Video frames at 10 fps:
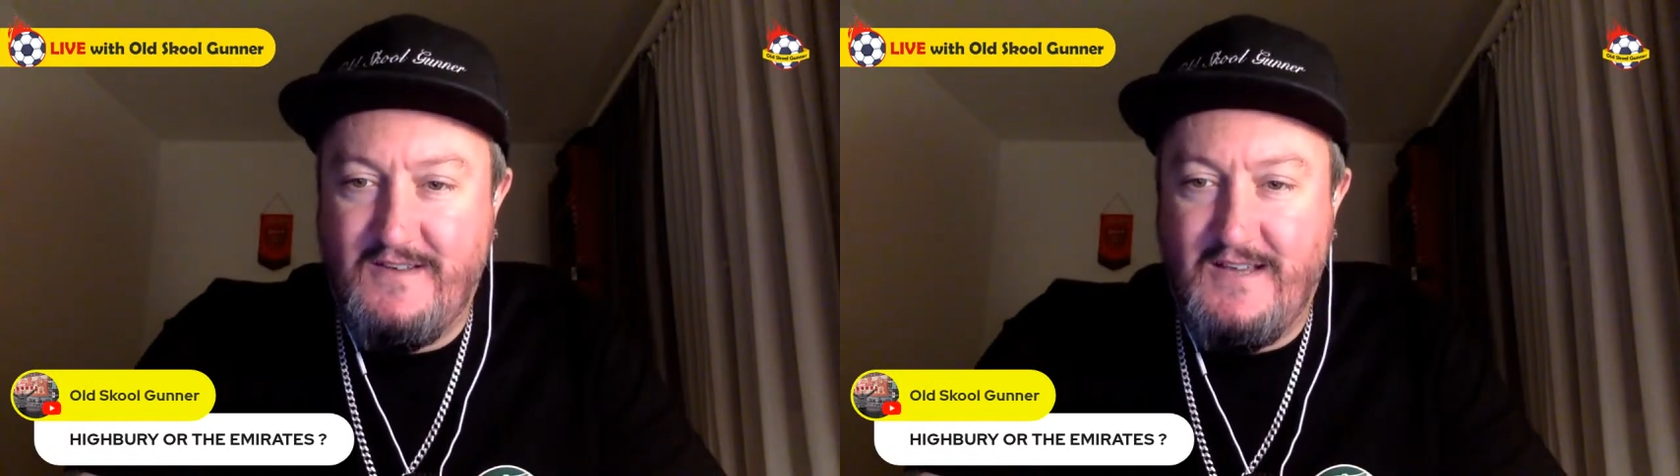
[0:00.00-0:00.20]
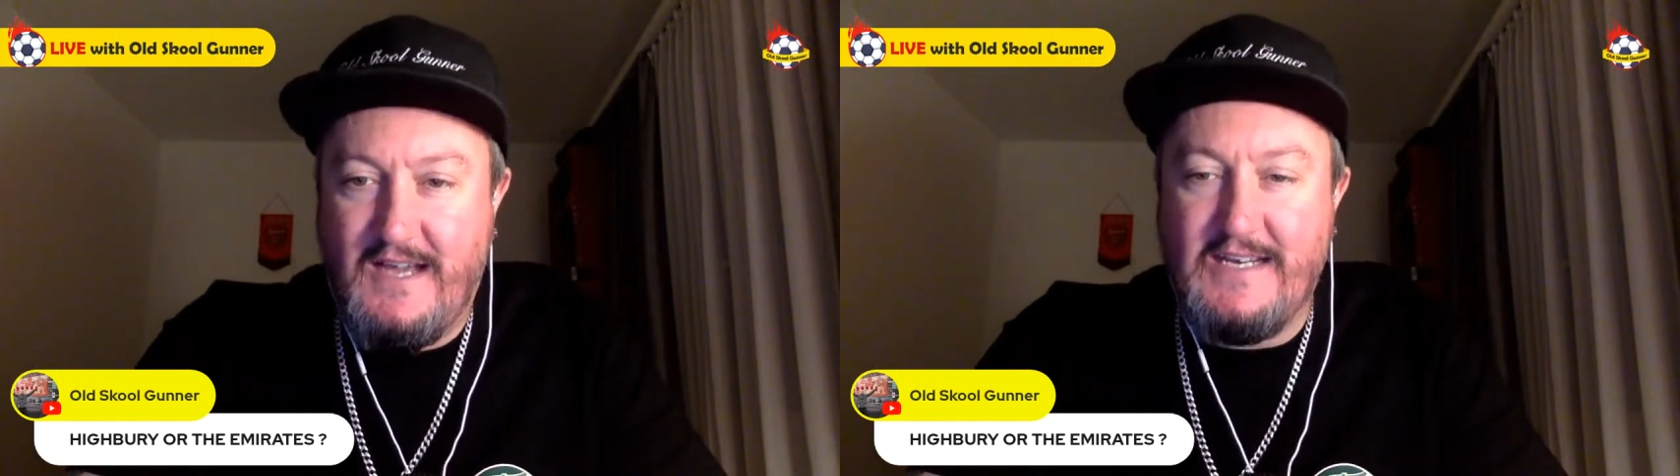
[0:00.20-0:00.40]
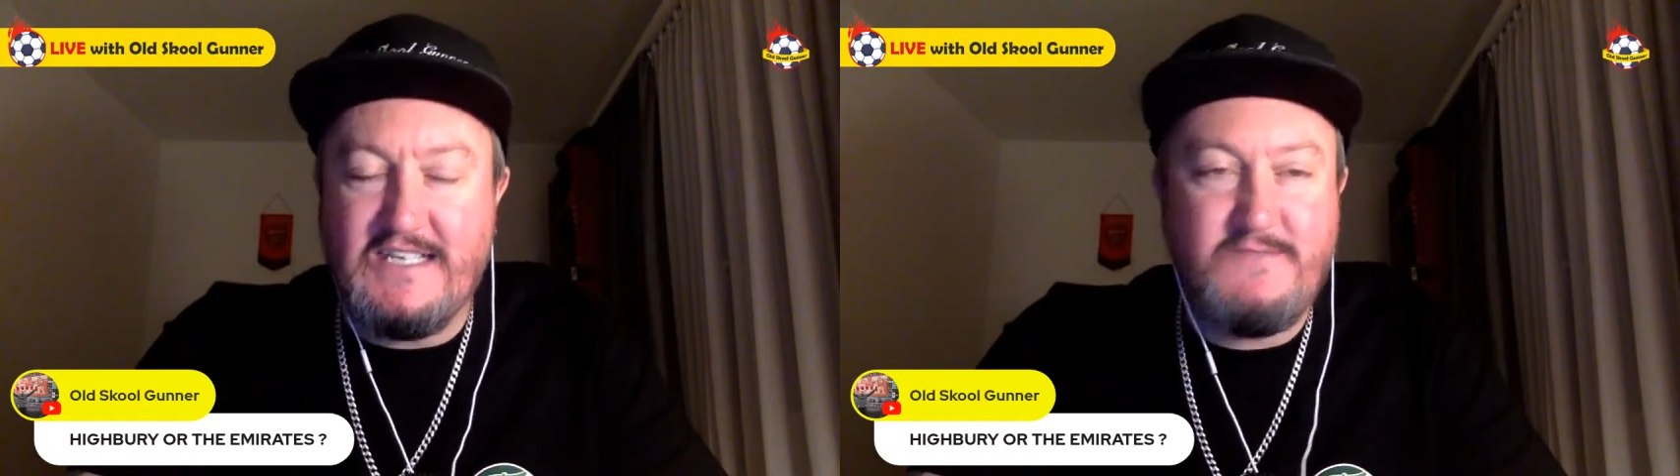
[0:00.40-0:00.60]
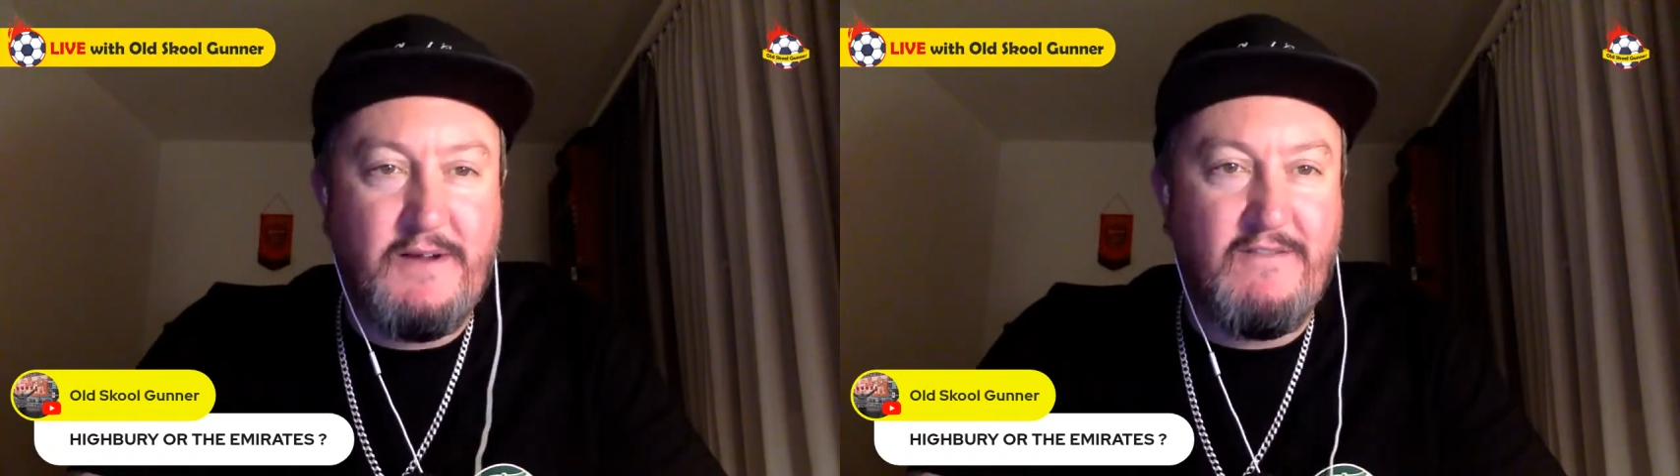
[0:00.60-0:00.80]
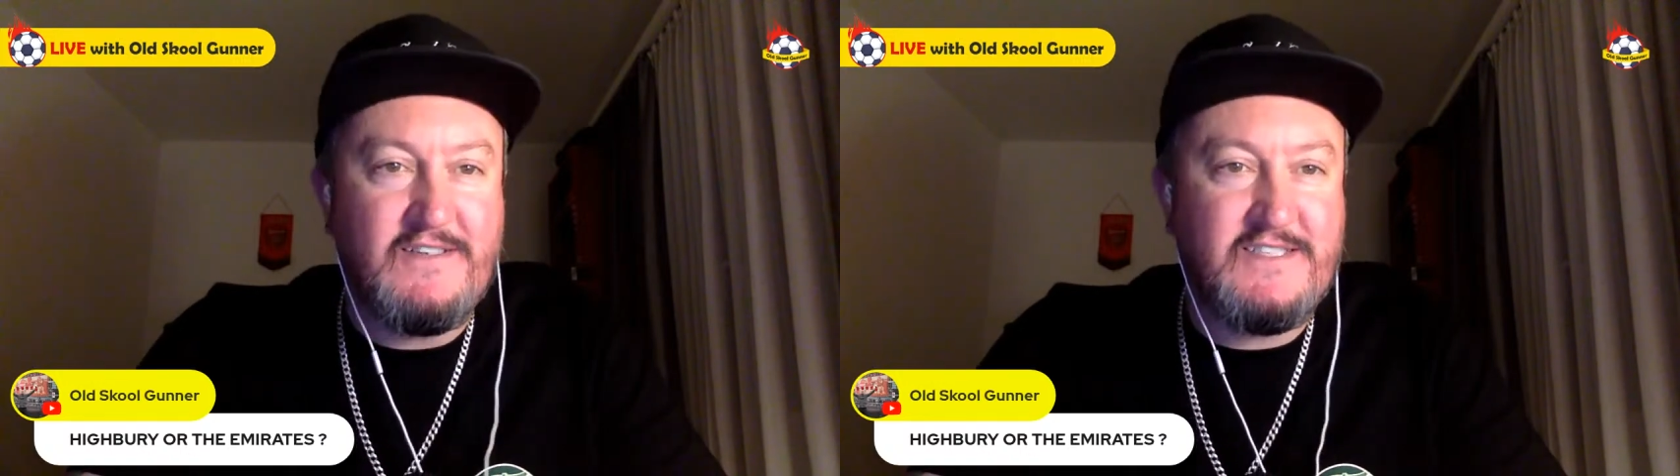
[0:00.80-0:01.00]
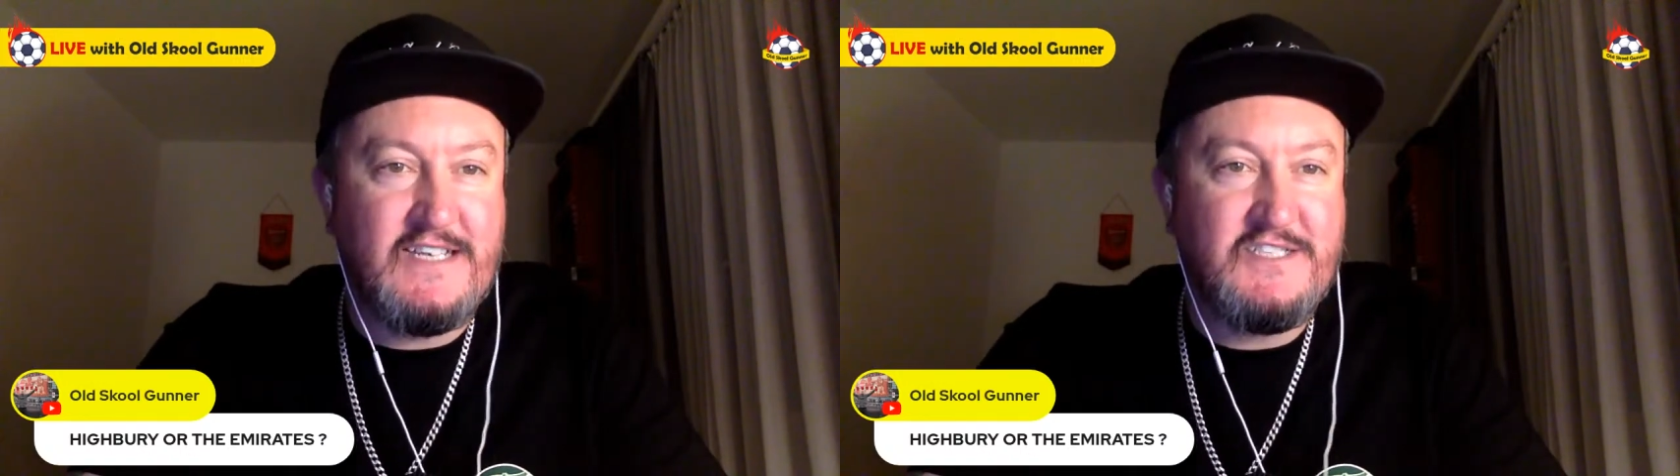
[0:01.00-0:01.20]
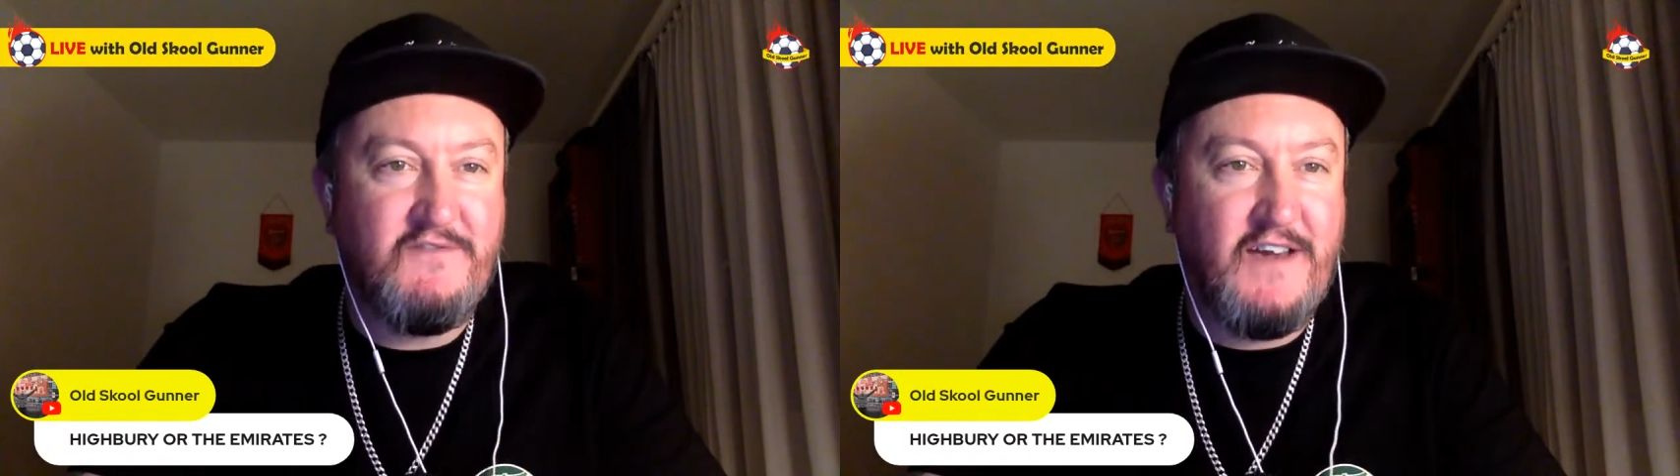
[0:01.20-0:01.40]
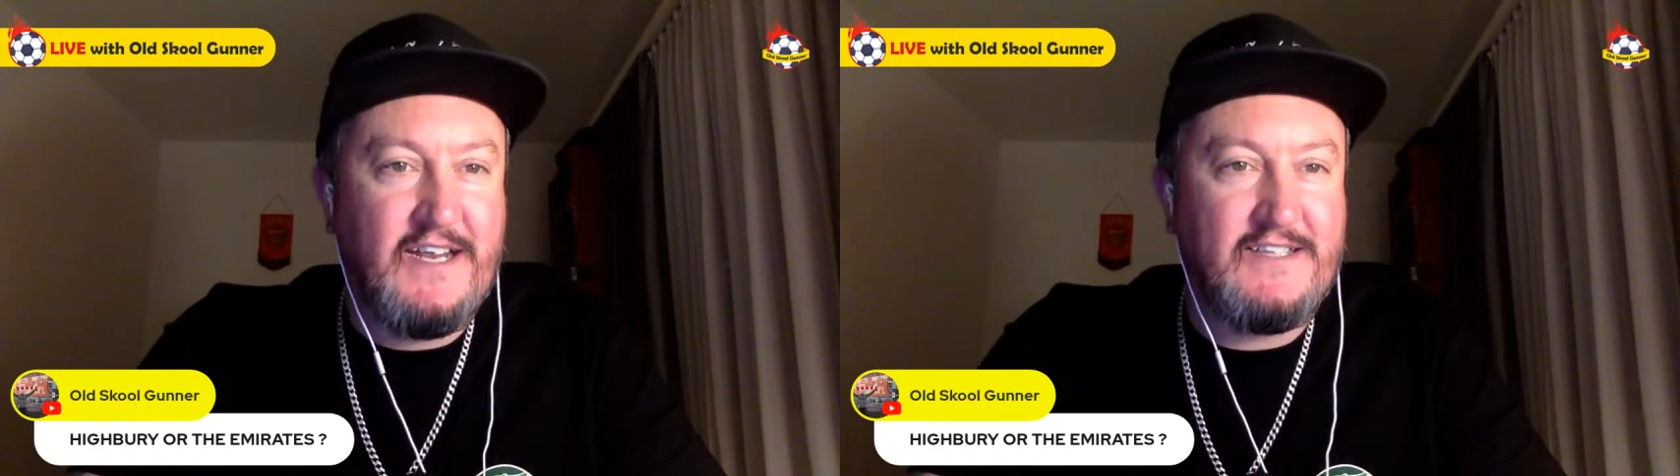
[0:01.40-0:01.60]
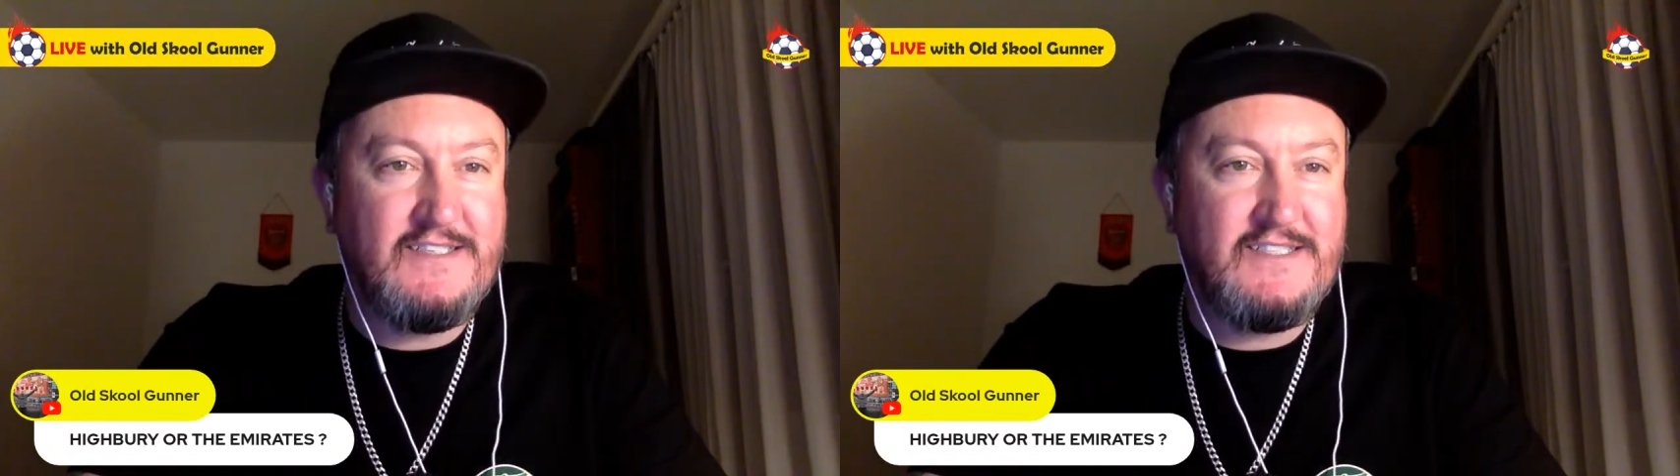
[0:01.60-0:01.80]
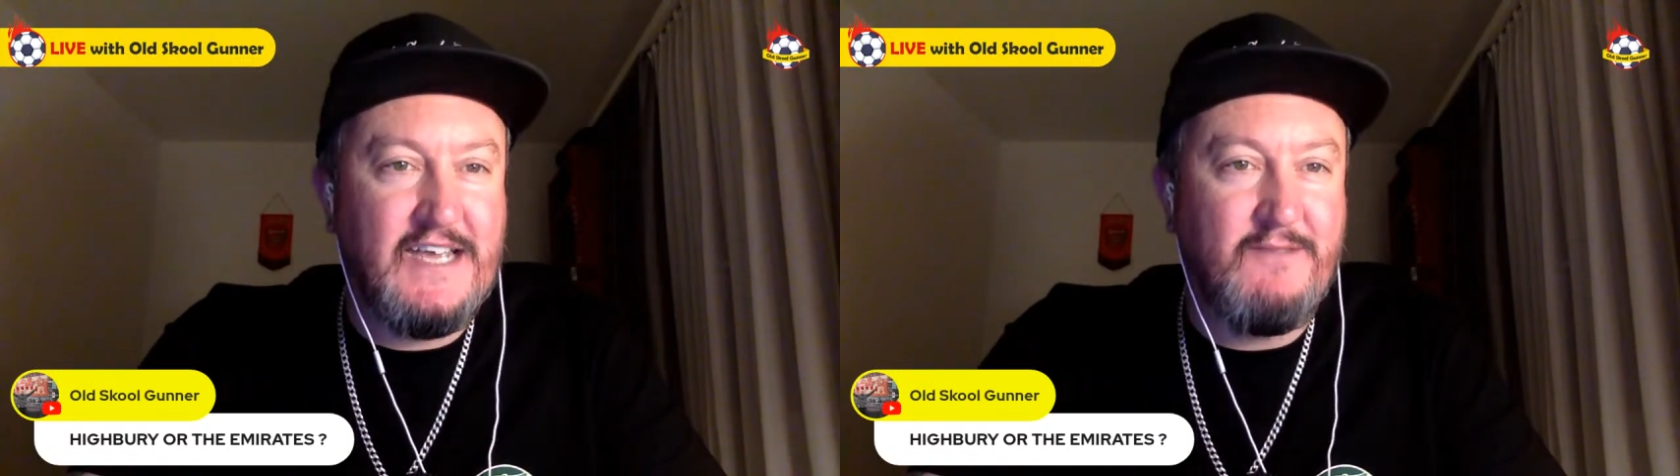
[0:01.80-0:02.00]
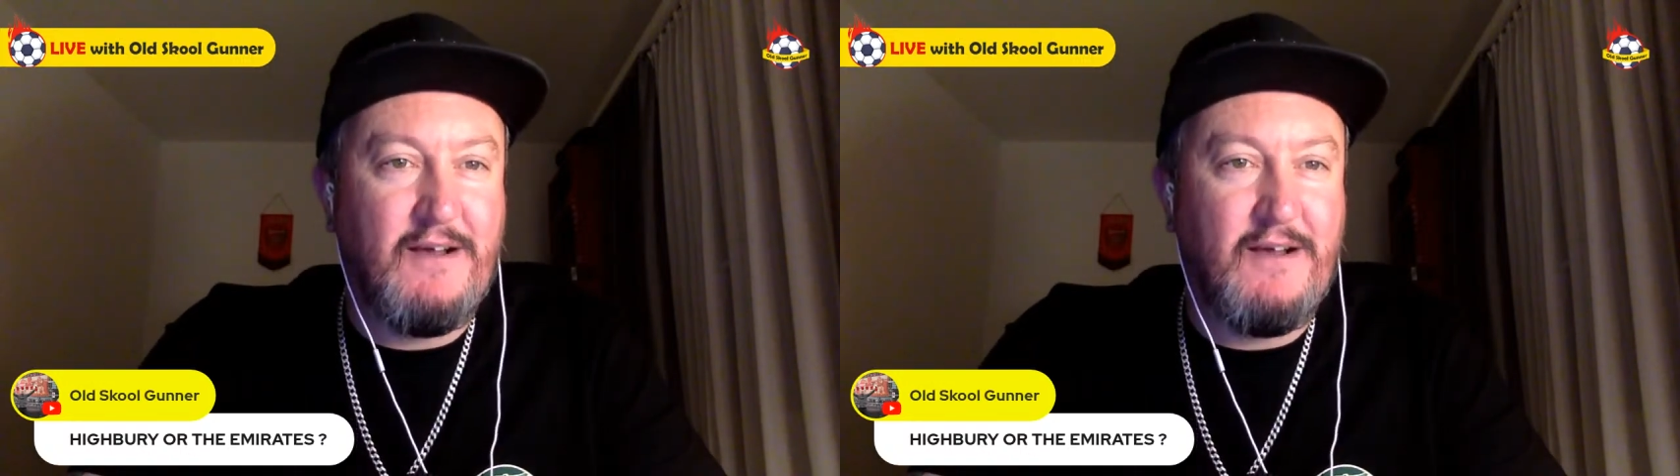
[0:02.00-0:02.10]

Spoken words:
And the experience that you've had at the stadium,